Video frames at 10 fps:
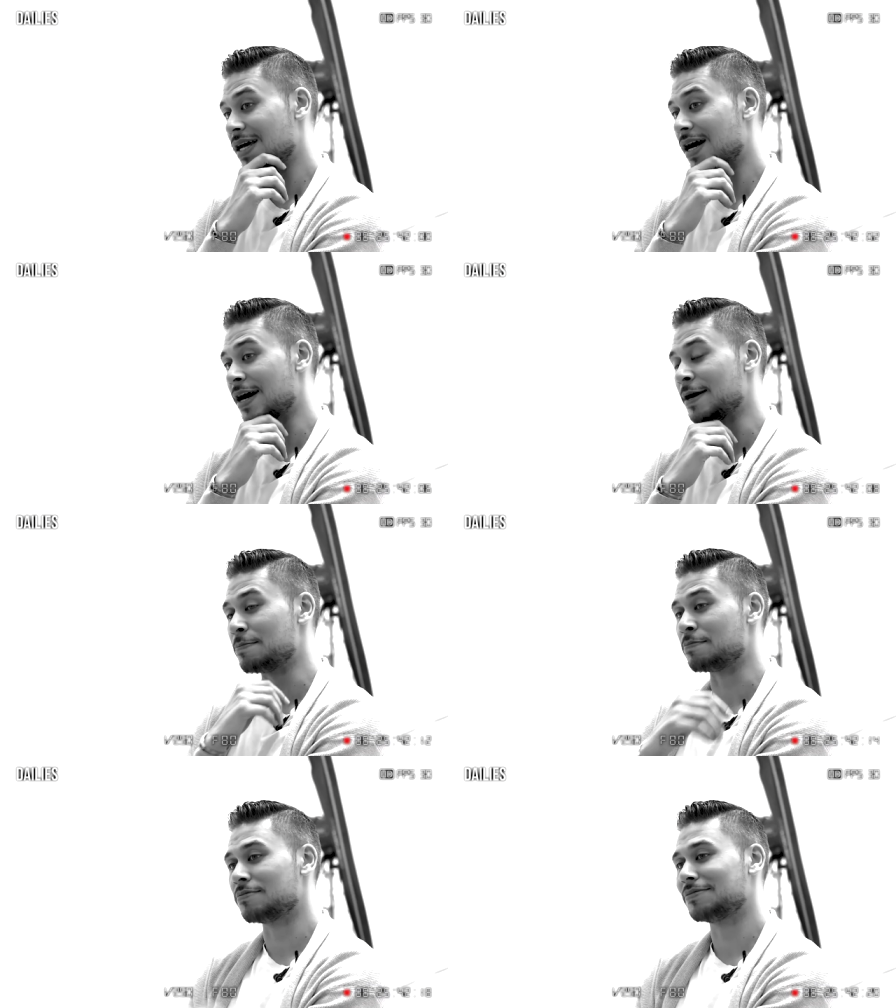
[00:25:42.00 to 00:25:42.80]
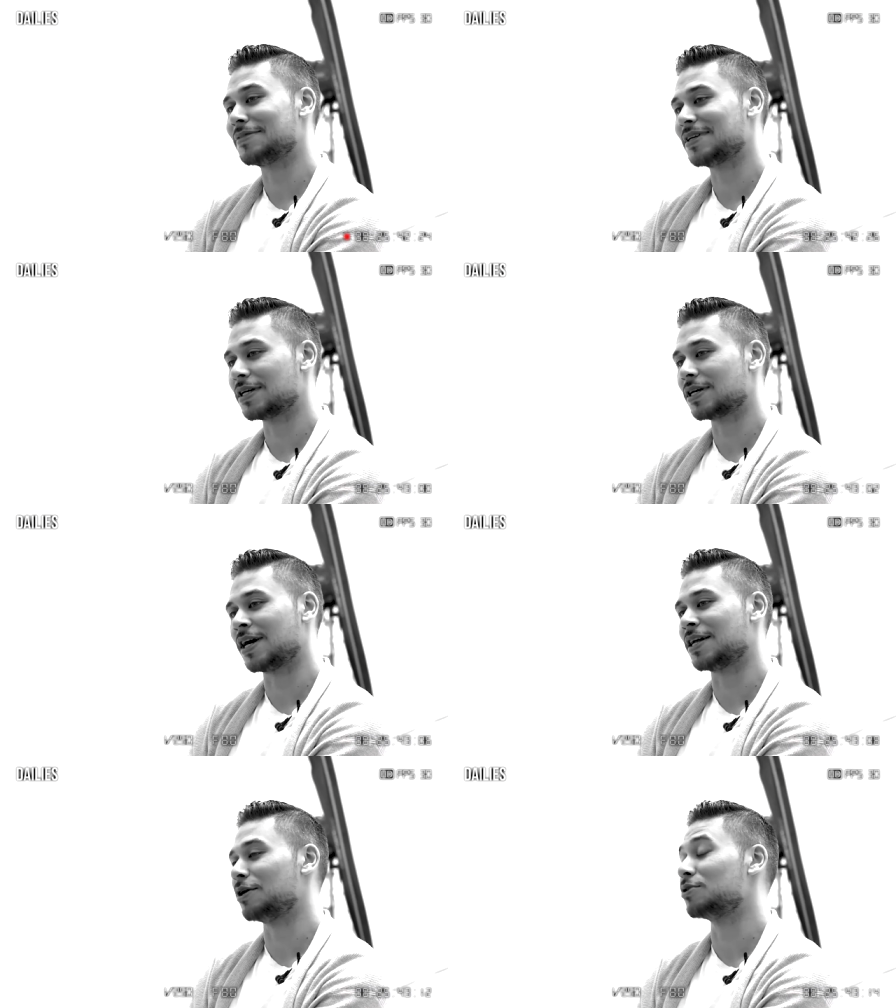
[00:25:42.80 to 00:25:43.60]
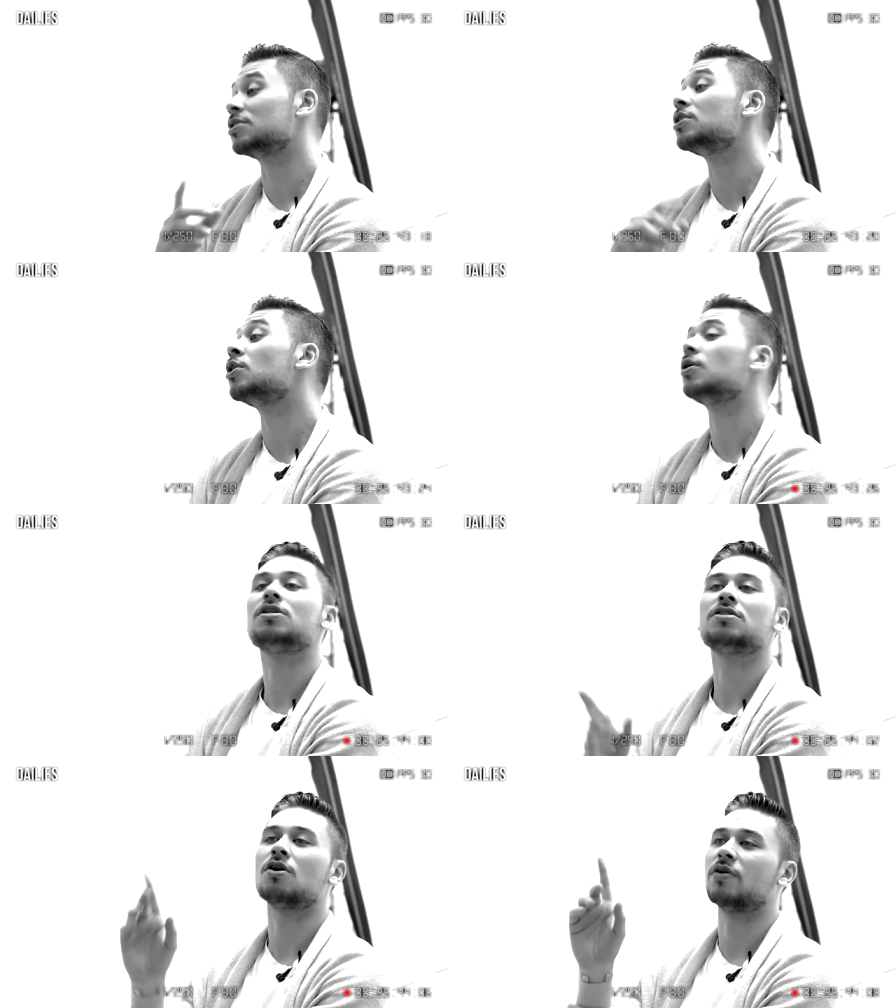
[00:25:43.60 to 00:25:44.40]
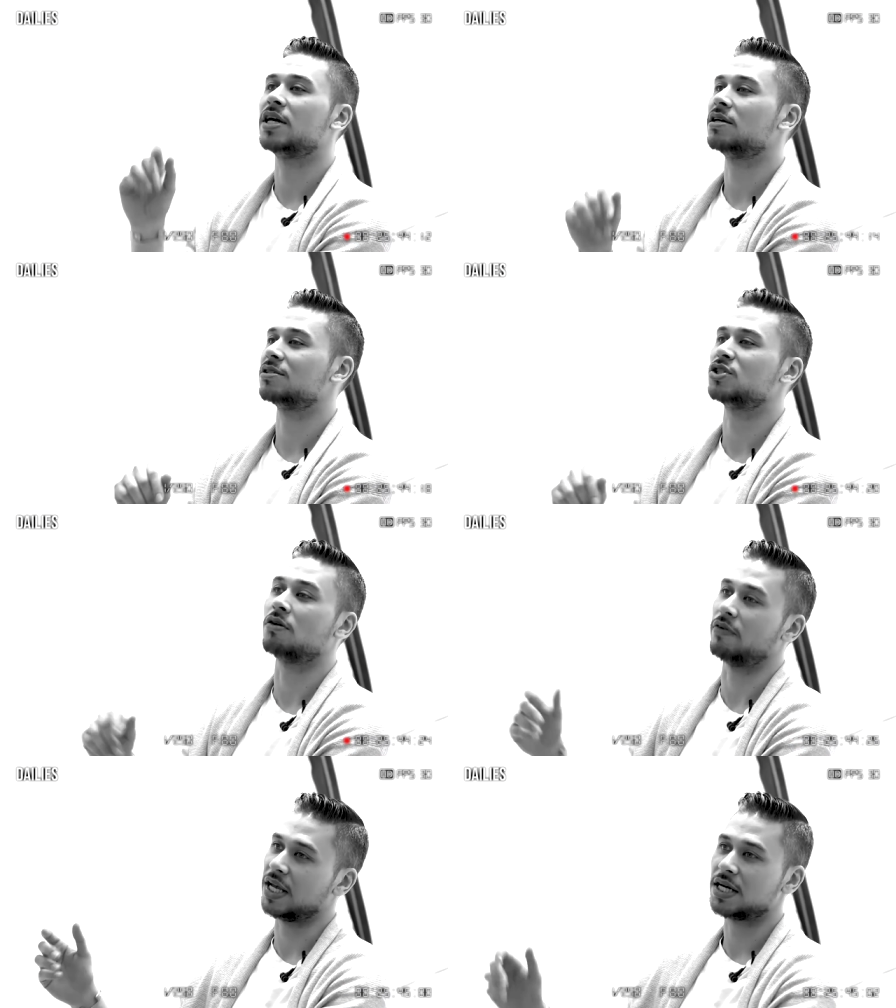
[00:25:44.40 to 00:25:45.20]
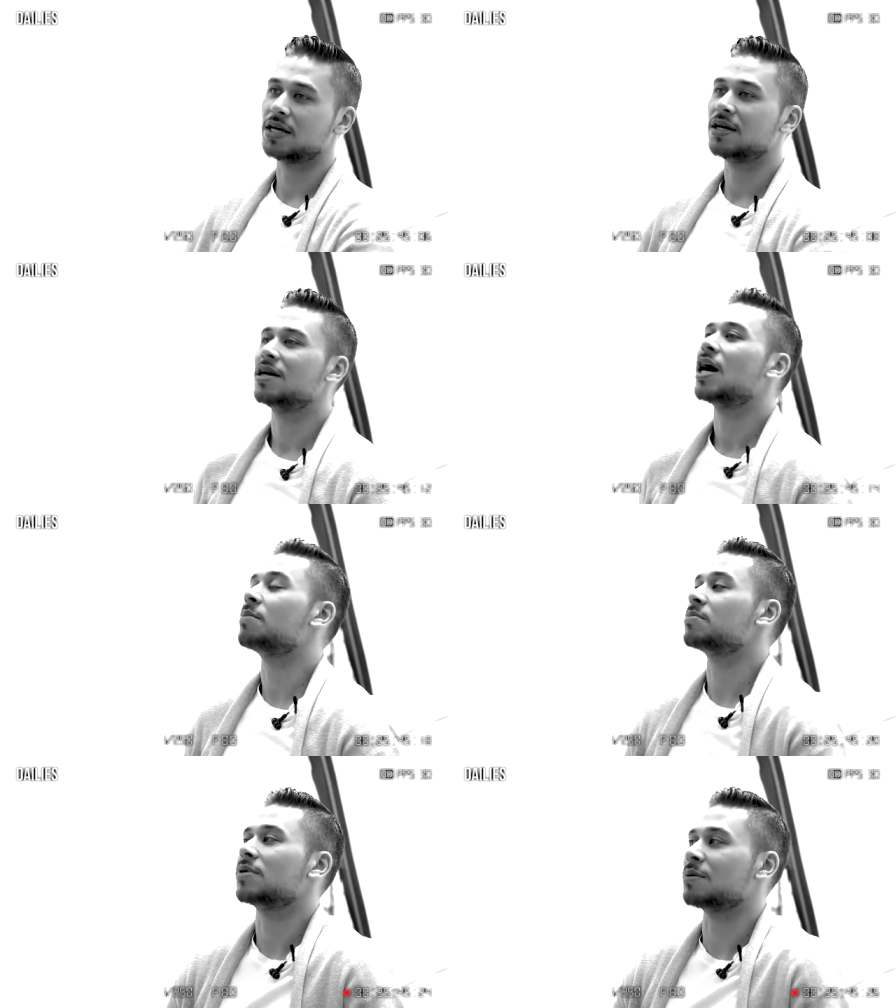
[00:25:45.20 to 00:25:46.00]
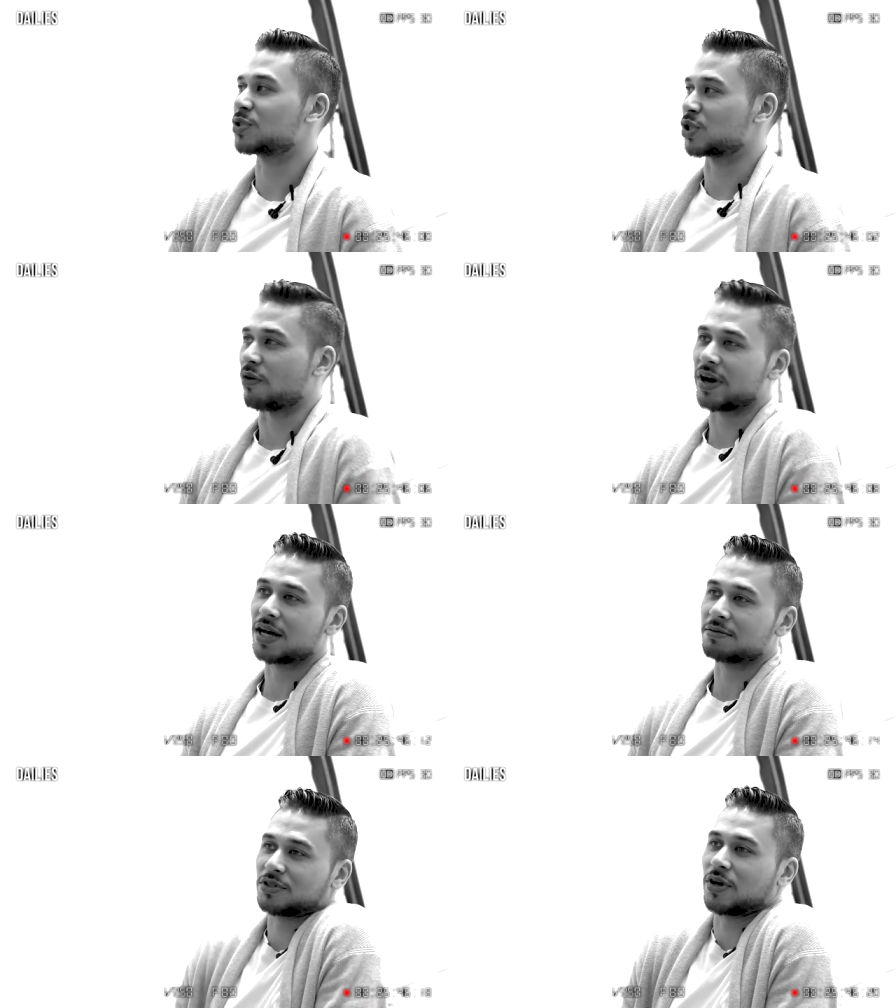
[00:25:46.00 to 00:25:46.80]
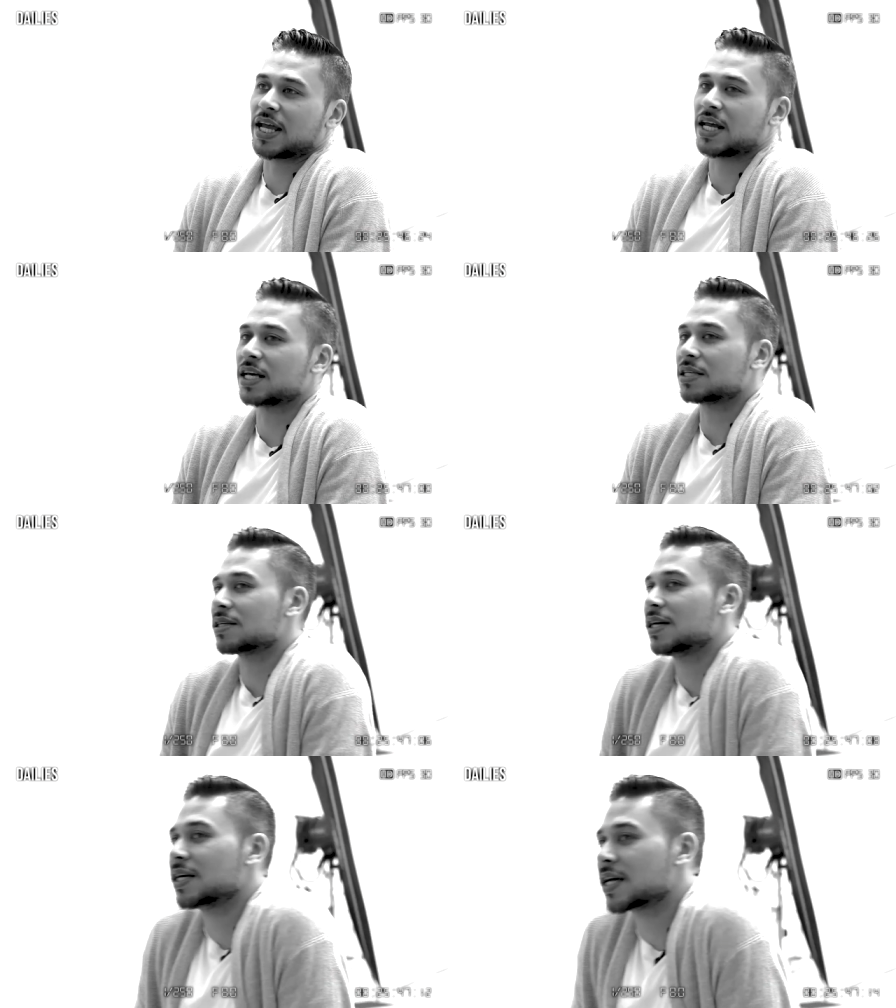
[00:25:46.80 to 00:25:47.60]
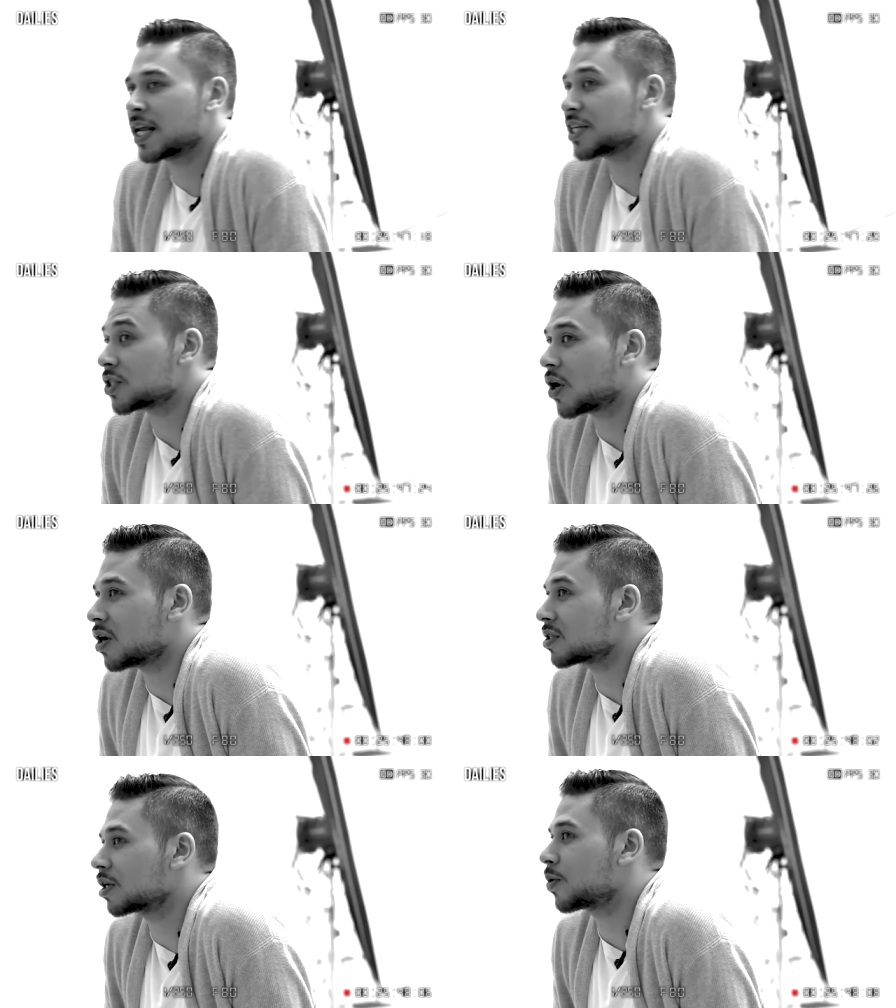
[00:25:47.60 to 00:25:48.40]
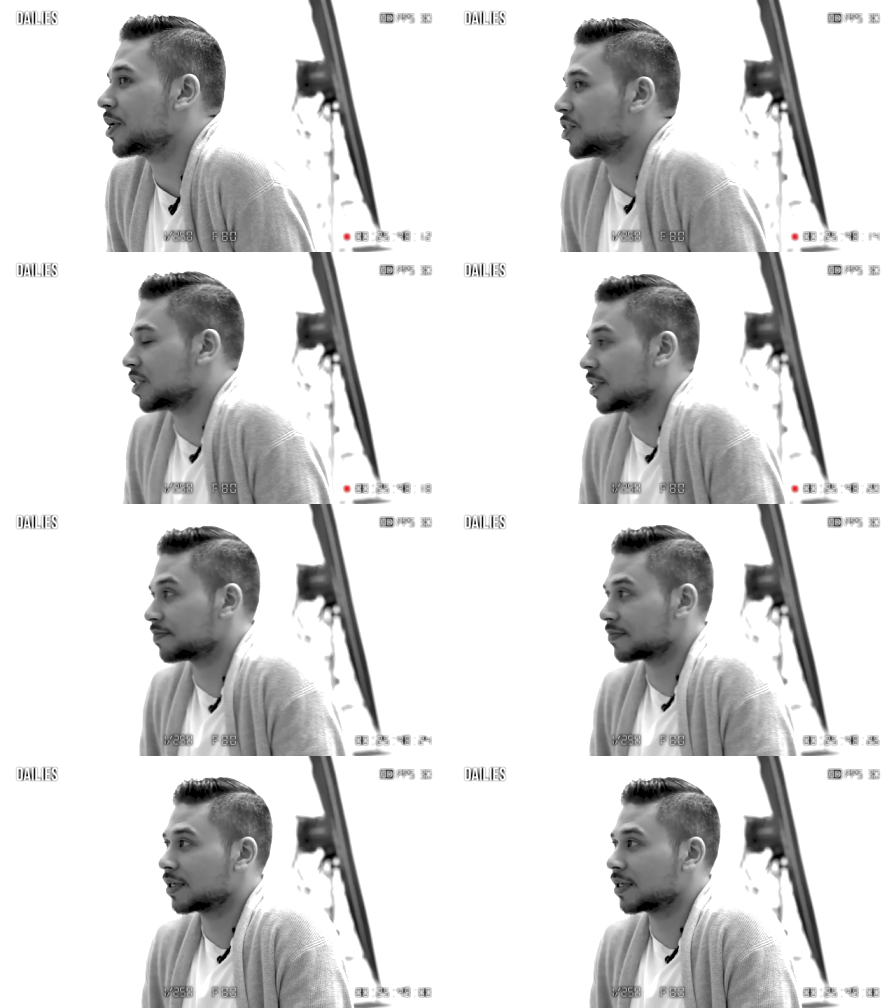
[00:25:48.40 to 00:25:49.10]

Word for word: um, kind of goes, you know, sorry, sorry, I'm, I'm sorry, I'm sorry. Can I, can I just ask a question?